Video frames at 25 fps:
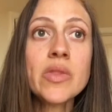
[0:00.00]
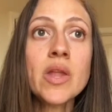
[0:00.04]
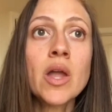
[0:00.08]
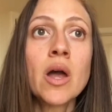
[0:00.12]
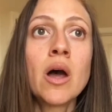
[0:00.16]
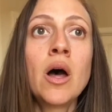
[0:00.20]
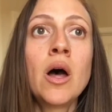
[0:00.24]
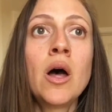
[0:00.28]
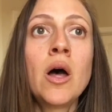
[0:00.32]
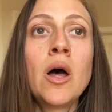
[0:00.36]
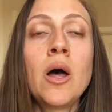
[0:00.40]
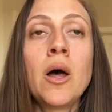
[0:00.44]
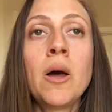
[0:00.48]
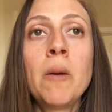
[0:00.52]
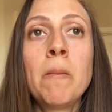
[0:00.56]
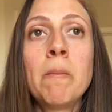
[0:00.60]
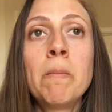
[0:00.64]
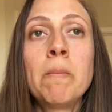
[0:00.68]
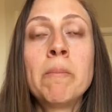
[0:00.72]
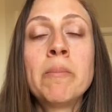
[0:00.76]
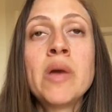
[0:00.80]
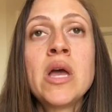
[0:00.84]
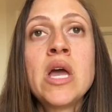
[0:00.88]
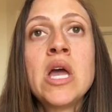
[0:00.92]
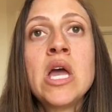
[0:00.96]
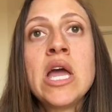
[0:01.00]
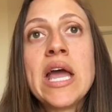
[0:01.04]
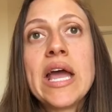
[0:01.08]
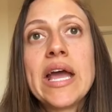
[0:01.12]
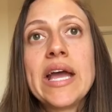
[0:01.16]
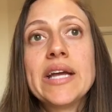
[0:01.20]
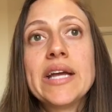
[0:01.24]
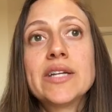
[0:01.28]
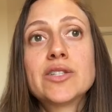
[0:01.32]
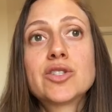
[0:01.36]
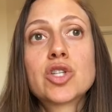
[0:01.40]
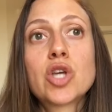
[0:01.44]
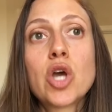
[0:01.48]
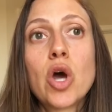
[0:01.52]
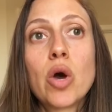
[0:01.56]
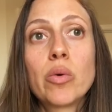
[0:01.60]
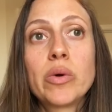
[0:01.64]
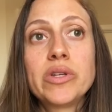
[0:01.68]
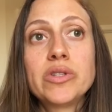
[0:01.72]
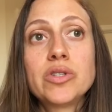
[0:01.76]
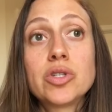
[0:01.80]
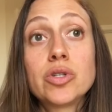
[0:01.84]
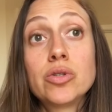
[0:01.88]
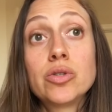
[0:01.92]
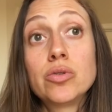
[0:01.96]
Um, it's
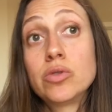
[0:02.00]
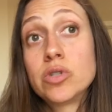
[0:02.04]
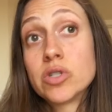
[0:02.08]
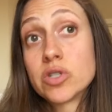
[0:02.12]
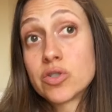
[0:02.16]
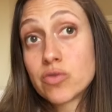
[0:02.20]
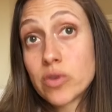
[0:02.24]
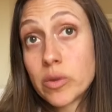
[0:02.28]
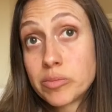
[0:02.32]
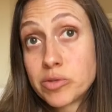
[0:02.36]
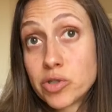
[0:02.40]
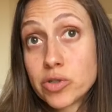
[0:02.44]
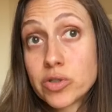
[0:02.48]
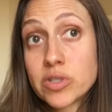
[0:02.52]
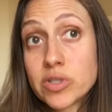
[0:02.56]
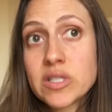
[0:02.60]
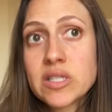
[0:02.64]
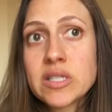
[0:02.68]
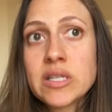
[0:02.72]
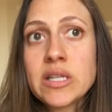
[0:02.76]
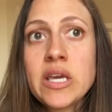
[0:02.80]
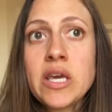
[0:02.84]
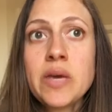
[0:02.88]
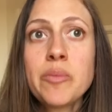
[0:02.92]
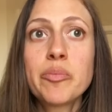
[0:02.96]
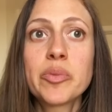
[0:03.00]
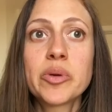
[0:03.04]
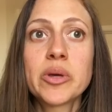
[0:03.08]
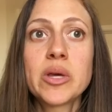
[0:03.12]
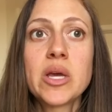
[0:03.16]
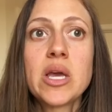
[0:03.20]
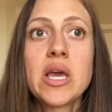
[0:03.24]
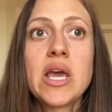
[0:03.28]
going to disrupt your sleep.